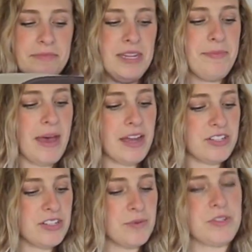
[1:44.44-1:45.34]
knee
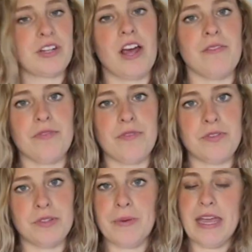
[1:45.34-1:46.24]
patches, which are kind of a
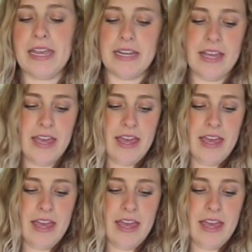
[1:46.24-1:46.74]
faux suede.